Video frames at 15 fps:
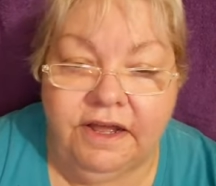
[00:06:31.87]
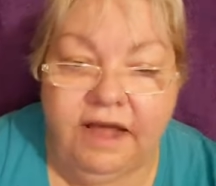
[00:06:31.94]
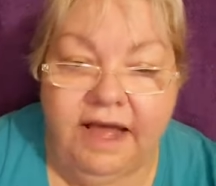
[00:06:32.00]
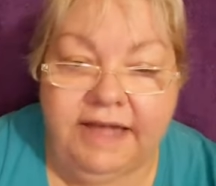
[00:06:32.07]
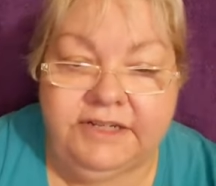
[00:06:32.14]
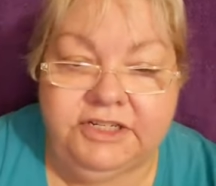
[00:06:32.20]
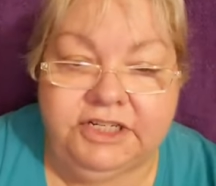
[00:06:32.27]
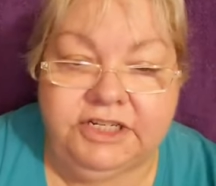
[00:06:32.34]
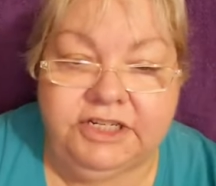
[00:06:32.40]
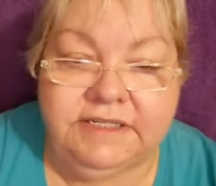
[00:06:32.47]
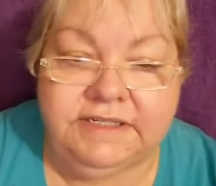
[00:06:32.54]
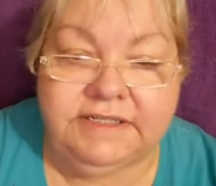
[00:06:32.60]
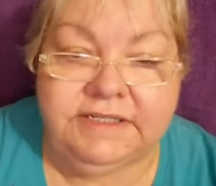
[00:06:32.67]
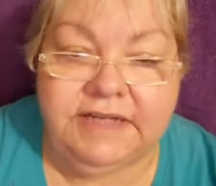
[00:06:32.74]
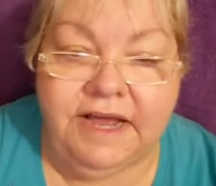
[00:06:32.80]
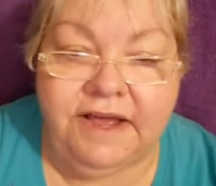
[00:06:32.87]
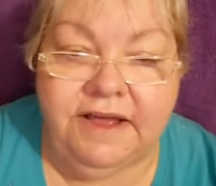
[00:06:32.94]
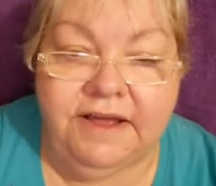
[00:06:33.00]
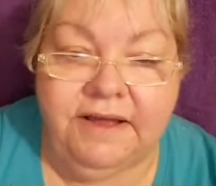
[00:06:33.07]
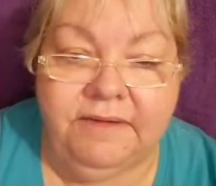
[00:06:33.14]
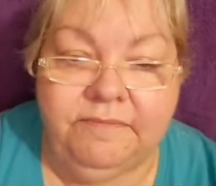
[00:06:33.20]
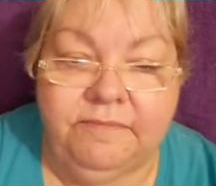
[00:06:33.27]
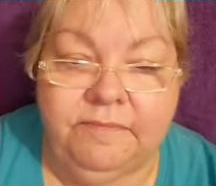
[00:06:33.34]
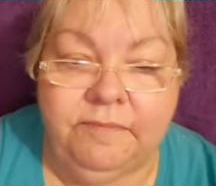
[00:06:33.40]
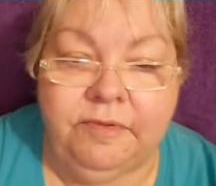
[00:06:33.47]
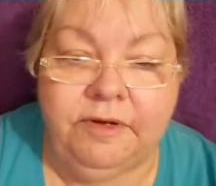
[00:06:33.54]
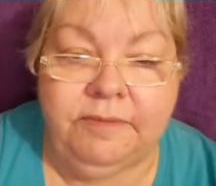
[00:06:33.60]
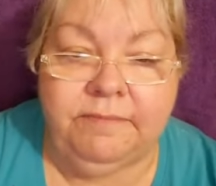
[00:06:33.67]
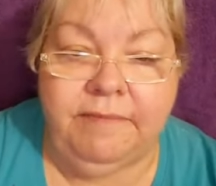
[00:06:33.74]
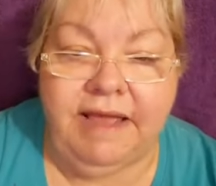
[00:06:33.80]
I just um,
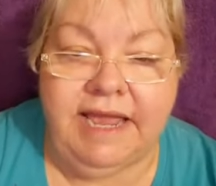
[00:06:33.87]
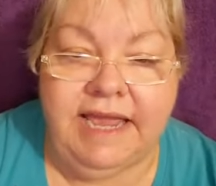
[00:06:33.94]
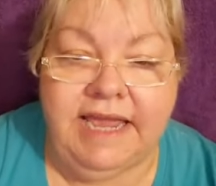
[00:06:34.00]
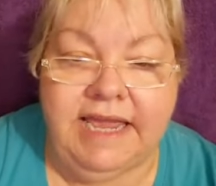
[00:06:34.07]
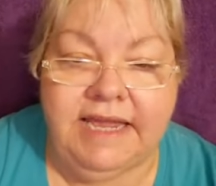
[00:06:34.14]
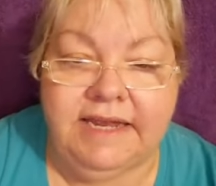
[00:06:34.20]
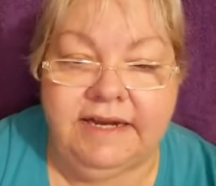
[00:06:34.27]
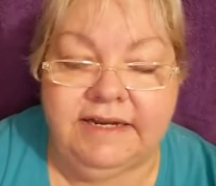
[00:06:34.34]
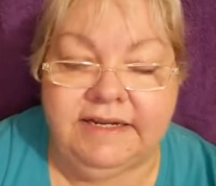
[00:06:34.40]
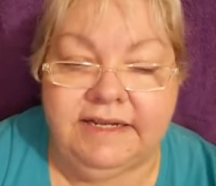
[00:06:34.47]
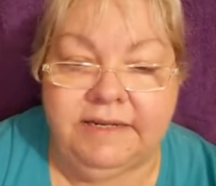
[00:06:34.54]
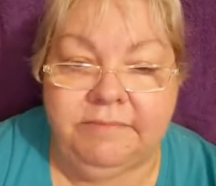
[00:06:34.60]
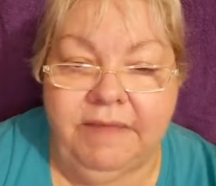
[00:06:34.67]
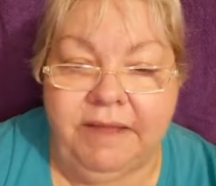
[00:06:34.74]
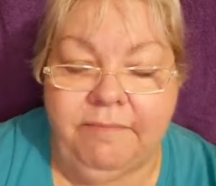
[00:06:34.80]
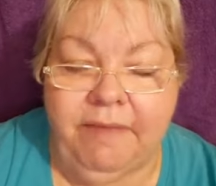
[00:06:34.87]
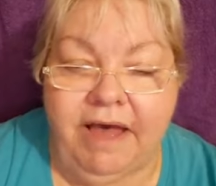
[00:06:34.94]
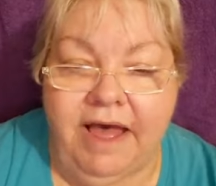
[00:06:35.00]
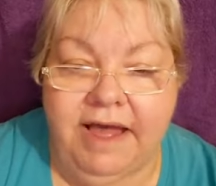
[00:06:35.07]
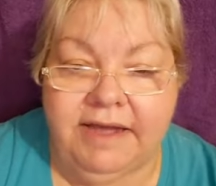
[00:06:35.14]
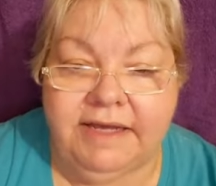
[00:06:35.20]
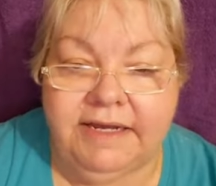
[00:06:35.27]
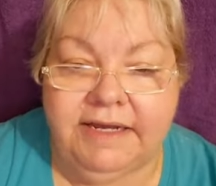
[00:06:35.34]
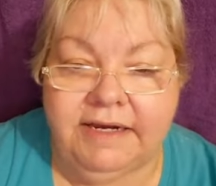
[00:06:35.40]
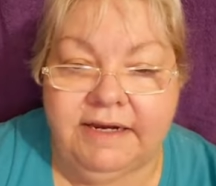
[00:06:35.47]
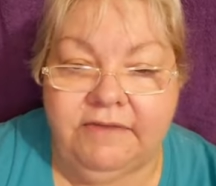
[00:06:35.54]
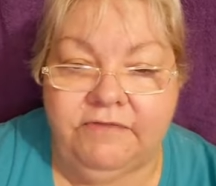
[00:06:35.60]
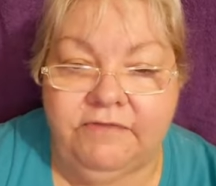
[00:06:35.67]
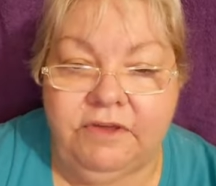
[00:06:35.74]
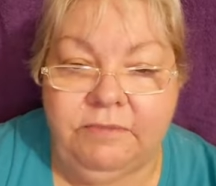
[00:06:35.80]
put my hand in my pocket
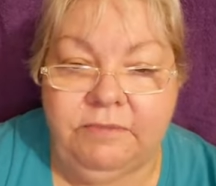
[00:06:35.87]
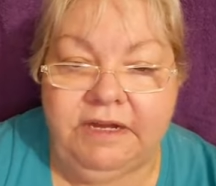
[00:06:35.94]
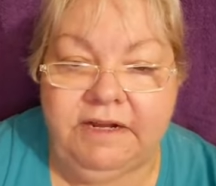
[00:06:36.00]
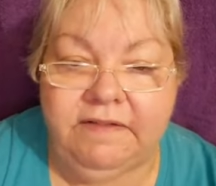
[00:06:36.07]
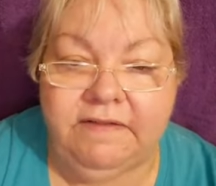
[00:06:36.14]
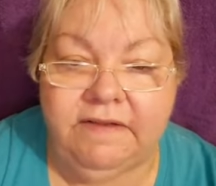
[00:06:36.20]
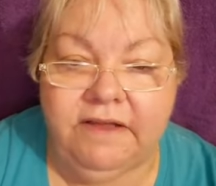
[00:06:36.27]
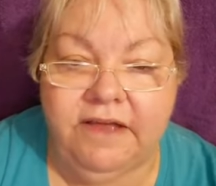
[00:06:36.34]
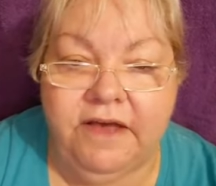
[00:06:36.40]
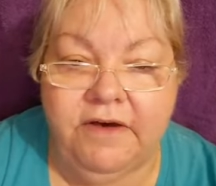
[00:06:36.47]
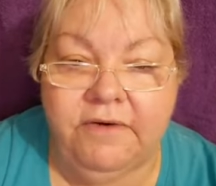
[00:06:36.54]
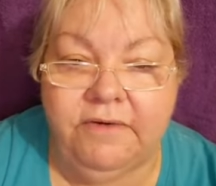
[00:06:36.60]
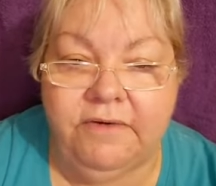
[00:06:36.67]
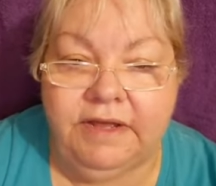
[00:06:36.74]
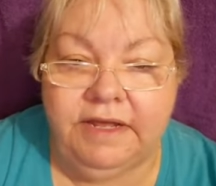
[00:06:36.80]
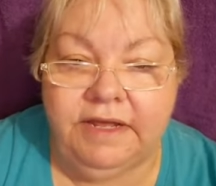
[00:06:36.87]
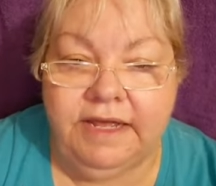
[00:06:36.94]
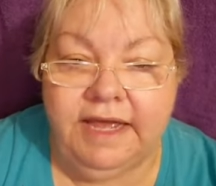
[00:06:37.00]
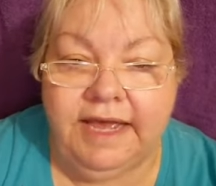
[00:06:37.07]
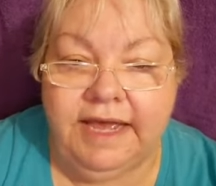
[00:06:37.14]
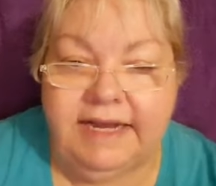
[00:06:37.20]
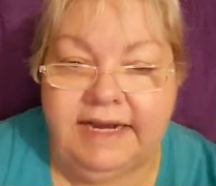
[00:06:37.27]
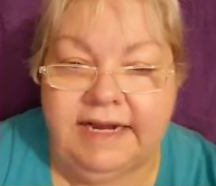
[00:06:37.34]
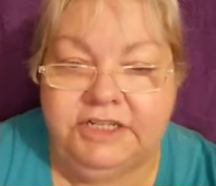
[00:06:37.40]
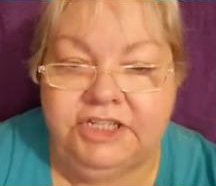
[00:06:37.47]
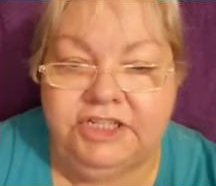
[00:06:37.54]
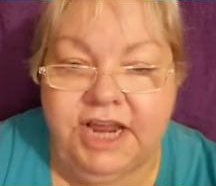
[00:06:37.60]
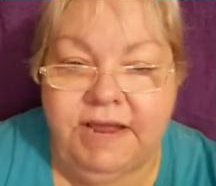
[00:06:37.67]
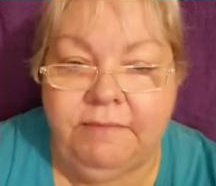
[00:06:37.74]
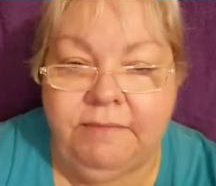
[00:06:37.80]
a few minutes ago and I
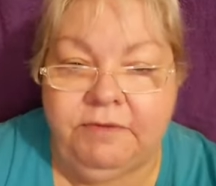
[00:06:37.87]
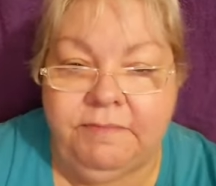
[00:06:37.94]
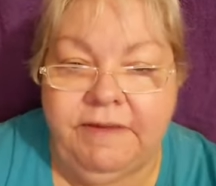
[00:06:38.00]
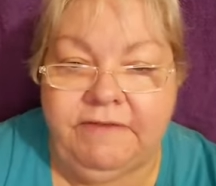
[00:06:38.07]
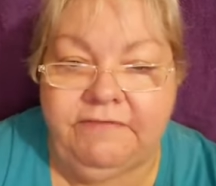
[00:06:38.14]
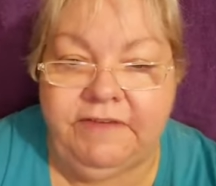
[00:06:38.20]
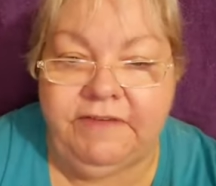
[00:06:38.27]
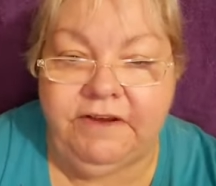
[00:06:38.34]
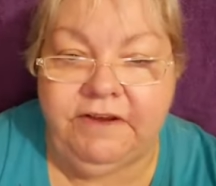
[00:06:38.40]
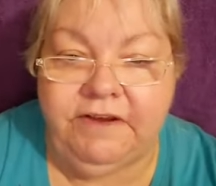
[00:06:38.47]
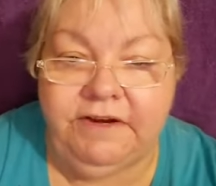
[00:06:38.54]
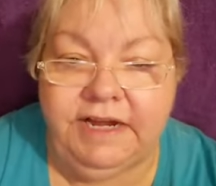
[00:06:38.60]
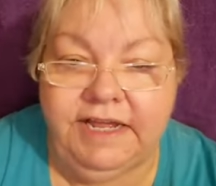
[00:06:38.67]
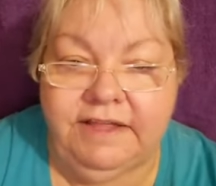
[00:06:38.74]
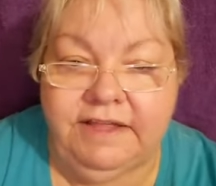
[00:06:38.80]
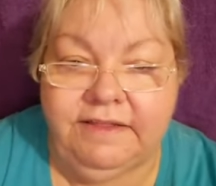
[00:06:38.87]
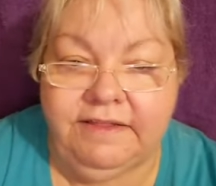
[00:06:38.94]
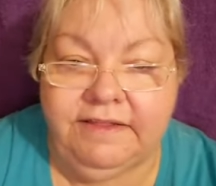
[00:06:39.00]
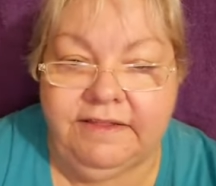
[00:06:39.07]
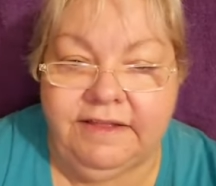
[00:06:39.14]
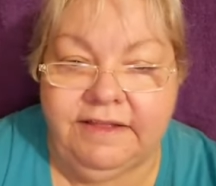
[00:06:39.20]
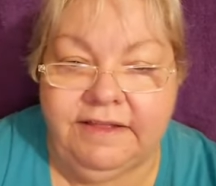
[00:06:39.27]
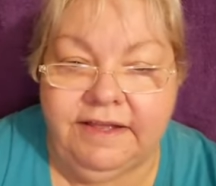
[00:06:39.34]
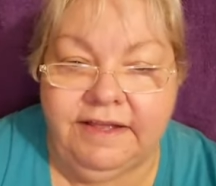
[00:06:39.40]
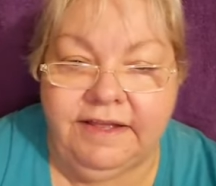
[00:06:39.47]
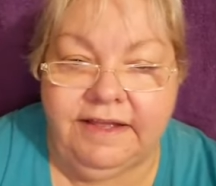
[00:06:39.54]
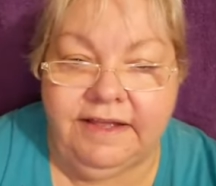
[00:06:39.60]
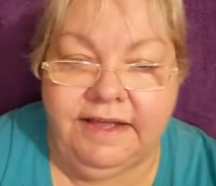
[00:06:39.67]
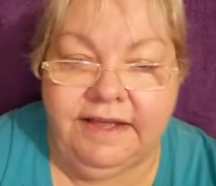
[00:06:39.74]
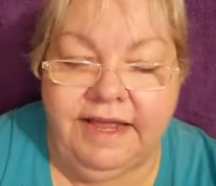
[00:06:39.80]
jammed my fingernail
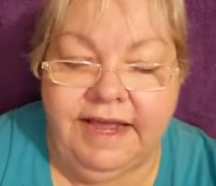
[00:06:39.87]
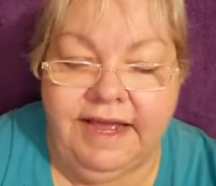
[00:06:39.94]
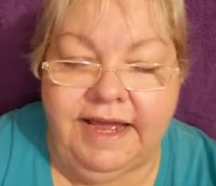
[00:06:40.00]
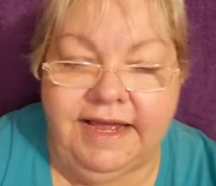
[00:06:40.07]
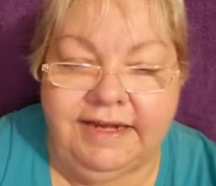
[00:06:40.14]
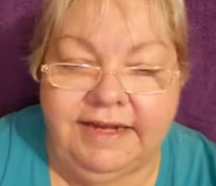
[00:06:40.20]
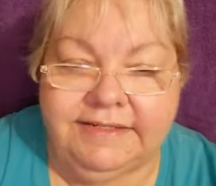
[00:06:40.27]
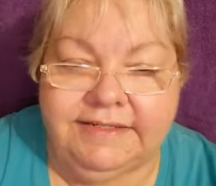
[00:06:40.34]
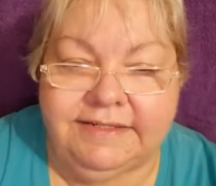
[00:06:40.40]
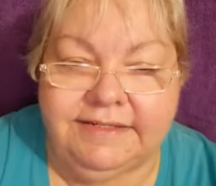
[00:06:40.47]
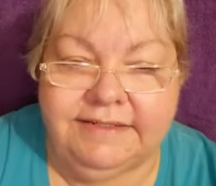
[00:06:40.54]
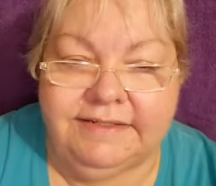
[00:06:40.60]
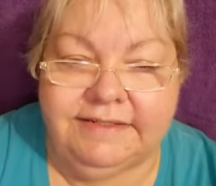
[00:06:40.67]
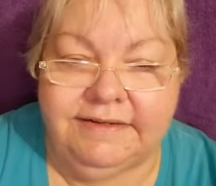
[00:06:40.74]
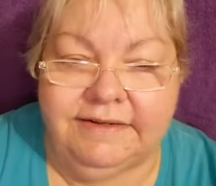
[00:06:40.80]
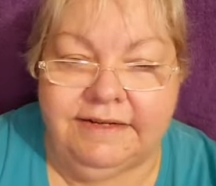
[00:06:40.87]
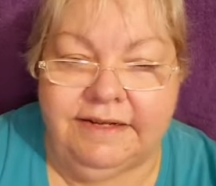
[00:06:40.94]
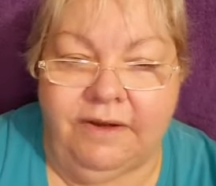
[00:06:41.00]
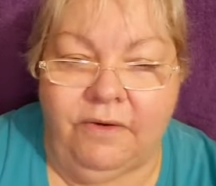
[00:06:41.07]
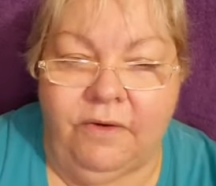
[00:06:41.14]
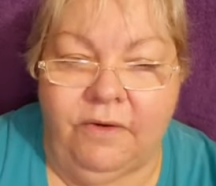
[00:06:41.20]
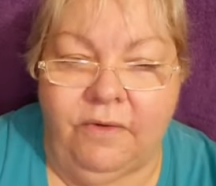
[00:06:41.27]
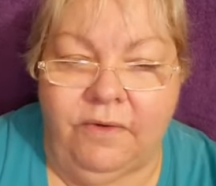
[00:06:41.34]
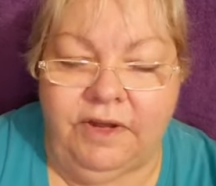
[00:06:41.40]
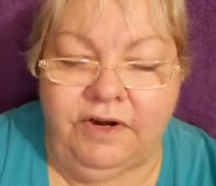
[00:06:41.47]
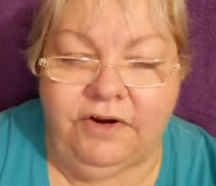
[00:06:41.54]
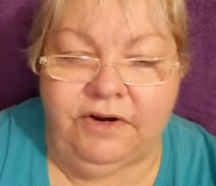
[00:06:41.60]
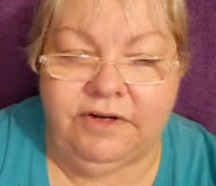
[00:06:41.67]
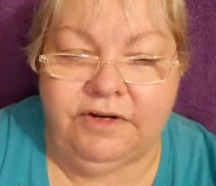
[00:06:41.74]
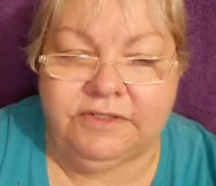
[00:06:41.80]
and oh, it
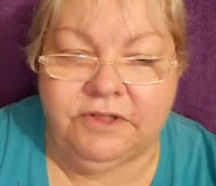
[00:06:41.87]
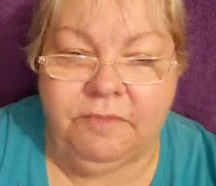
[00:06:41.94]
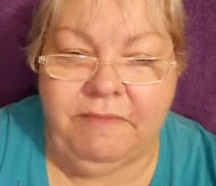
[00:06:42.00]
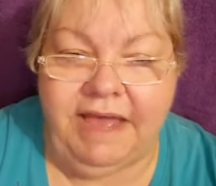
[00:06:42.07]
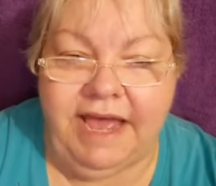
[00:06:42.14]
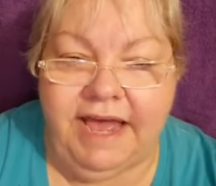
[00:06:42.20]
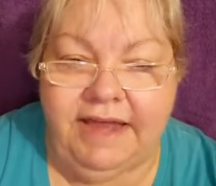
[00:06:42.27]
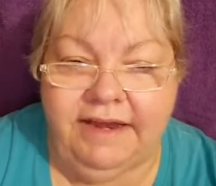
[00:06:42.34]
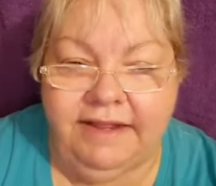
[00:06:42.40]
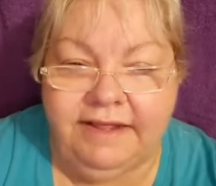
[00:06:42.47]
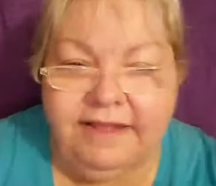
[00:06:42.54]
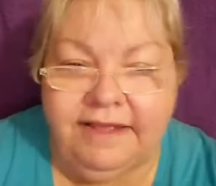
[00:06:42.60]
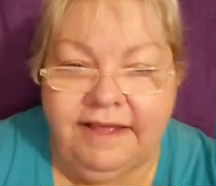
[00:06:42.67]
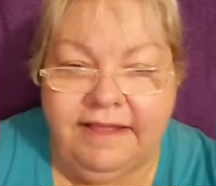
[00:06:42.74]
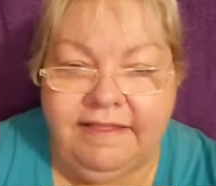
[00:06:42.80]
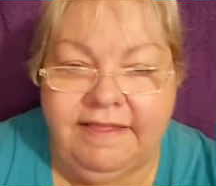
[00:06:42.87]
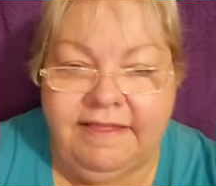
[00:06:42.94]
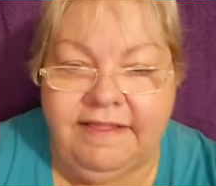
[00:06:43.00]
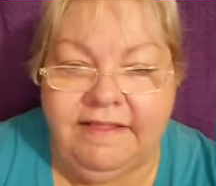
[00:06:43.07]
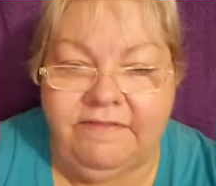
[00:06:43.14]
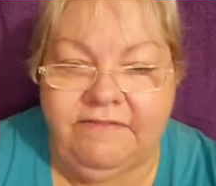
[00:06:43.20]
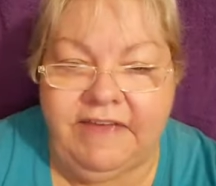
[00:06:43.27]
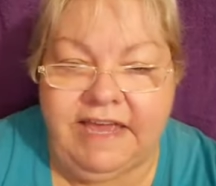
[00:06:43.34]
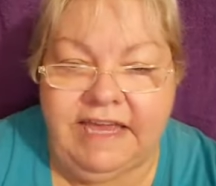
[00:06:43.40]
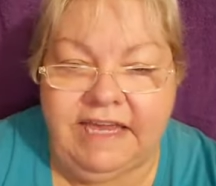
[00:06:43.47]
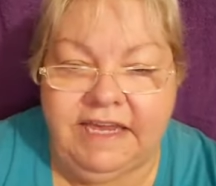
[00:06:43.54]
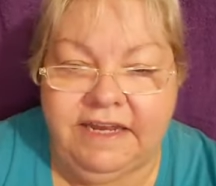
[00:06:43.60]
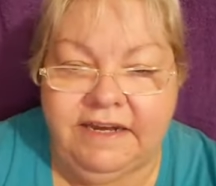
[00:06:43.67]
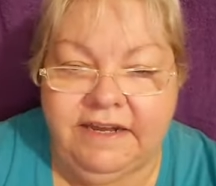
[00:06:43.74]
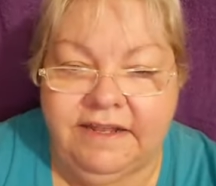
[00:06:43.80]
hurt so bad. Then the
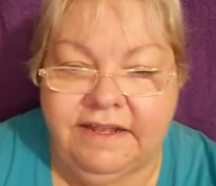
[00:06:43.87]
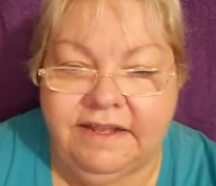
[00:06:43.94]
vein,